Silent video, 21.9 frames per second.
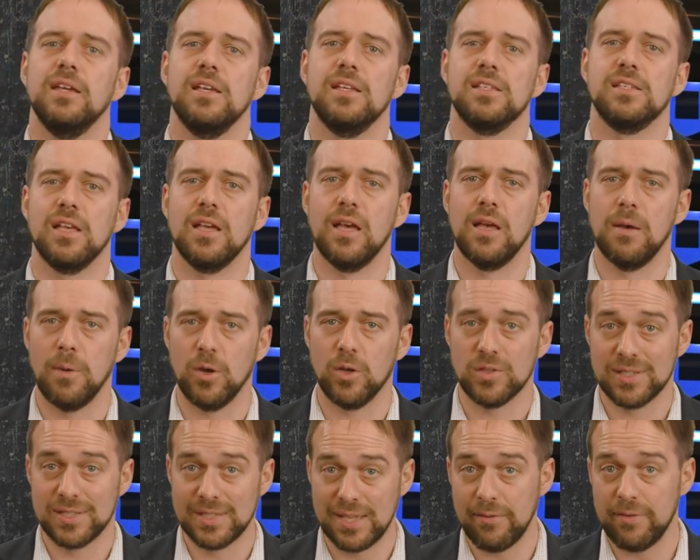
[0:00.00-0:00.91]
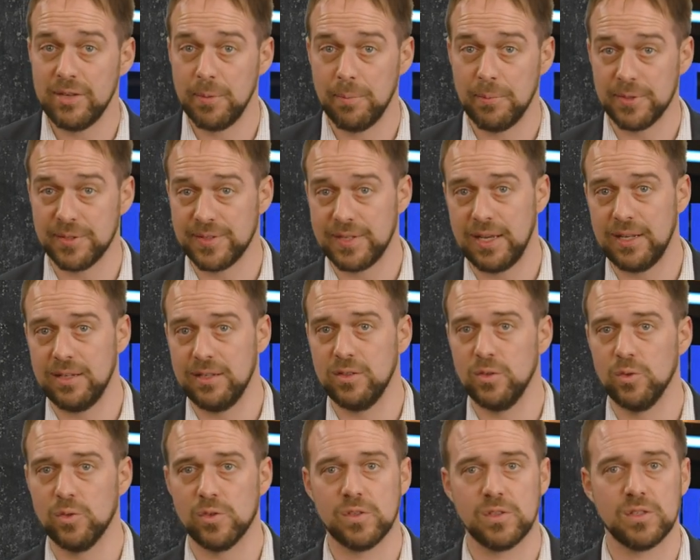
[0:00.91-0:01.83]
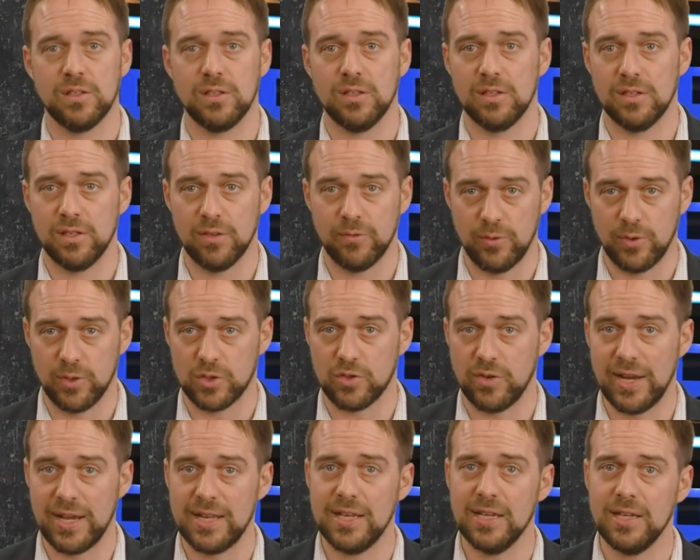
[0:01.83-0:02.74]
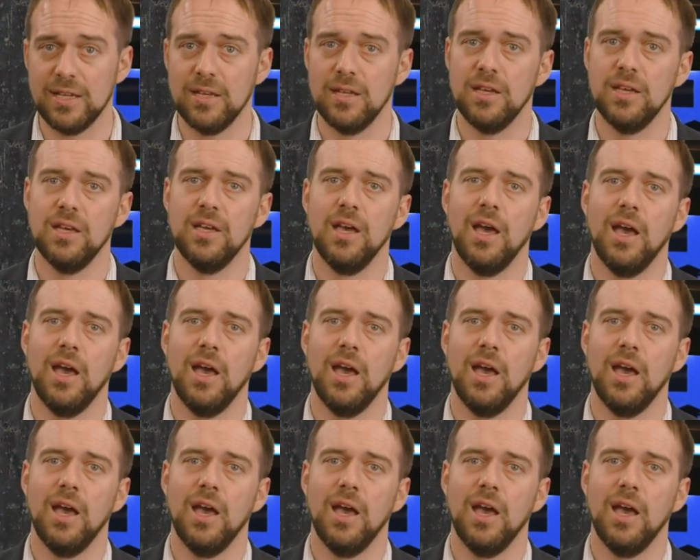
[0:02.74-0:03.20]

is about 70% used for training